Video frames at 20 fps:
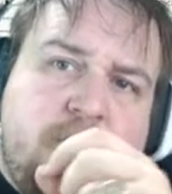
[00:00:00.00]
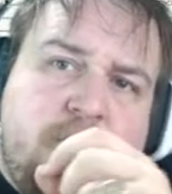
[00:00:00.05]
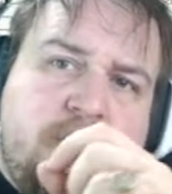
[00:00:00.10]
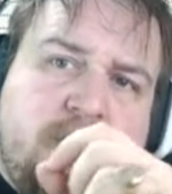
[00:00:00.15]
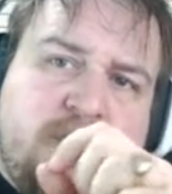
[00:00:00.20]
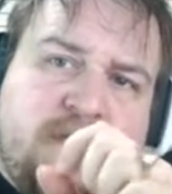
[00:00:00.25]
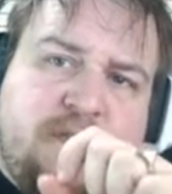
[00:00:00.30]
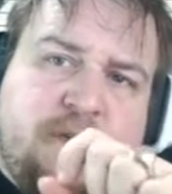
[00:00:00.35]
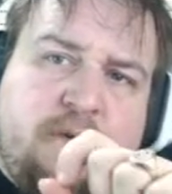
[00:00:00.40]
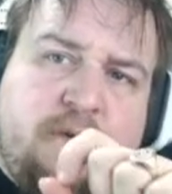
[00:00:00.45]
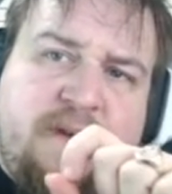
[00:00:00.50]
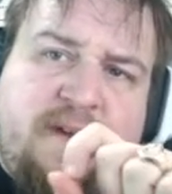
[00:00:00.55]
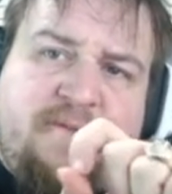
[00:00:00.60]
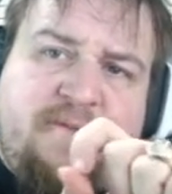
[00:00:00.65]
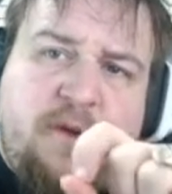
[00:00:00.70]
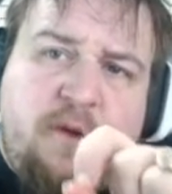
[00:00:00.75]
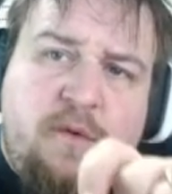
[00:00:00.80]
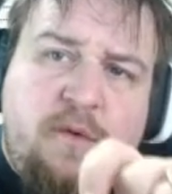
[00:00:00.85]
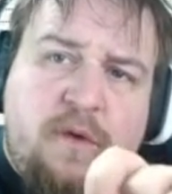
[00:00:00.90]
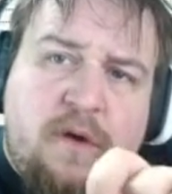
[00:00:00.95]
So if
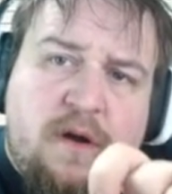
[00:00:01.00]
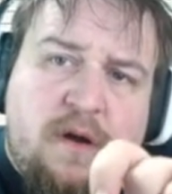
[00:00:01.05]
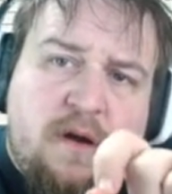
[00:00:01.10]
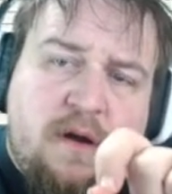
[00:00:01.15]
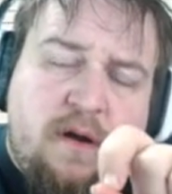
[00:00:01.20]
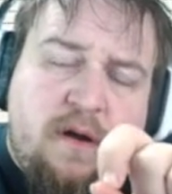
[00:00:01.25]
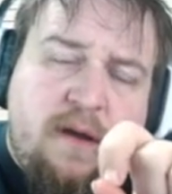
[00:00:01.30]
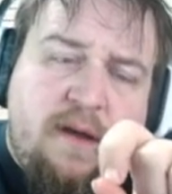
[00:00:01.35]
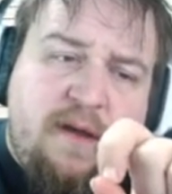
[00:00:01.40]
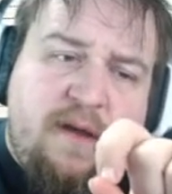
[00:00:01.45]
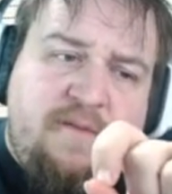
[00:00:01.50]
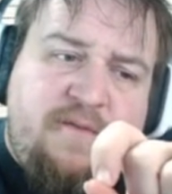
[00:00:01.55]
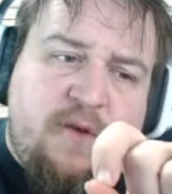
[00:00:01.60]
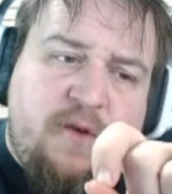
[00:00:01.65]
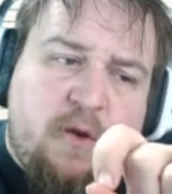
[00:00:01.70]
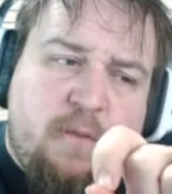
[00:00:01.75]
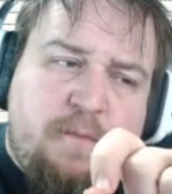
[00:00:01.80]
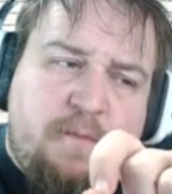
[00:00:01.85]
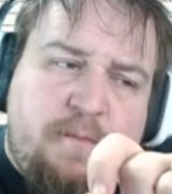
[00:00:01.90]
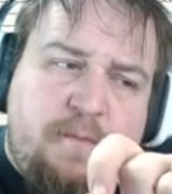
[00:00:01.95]
you are, if
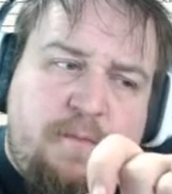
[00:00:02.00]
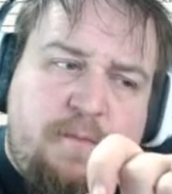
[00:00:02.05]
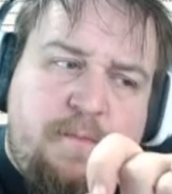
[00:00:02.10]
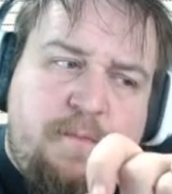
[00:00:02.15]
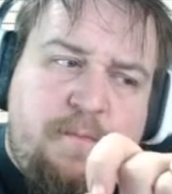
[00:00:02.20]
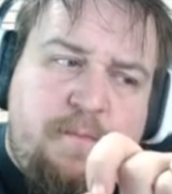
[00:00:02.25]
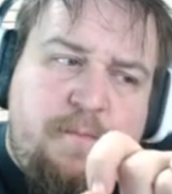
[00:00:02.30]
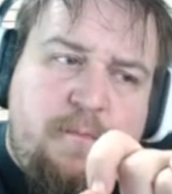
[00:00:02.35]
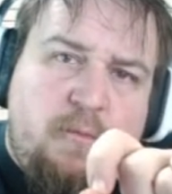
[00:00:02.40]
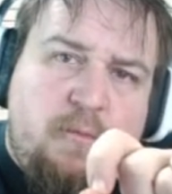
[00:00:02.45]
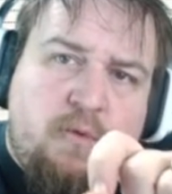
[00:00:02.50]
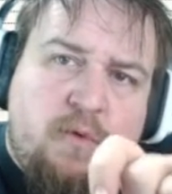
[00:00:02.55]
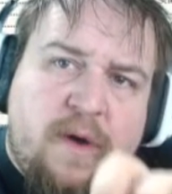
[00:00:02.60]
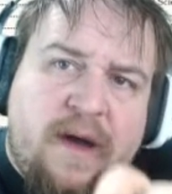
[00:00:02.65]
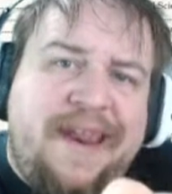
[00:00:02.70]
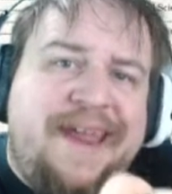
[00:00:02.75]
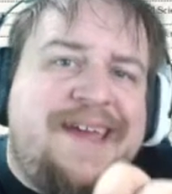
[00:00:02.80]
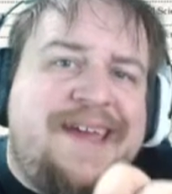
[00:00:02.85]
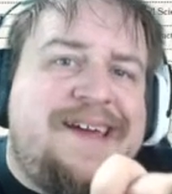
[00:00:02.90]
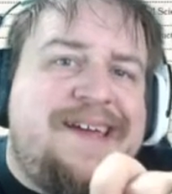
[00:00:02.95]
you're
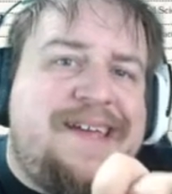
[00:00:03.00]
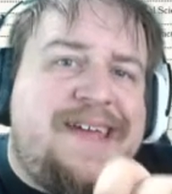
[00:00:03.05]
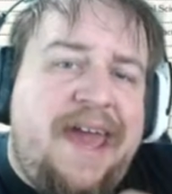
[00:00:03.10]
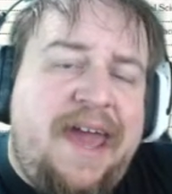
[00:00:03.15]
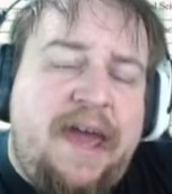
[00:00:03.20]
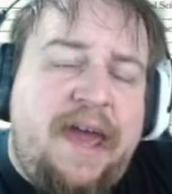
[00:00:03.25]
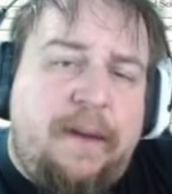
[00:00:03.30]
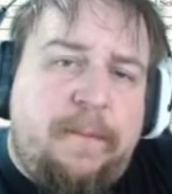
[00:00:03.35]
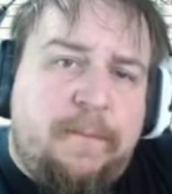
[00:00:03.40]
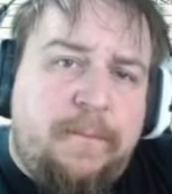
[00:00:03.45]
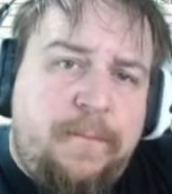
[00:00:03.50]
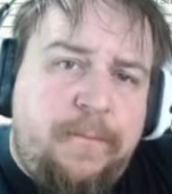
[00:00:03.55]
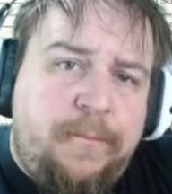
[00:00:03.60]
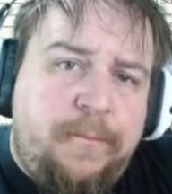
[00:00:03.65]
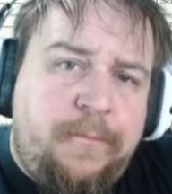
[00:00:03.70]
running a game,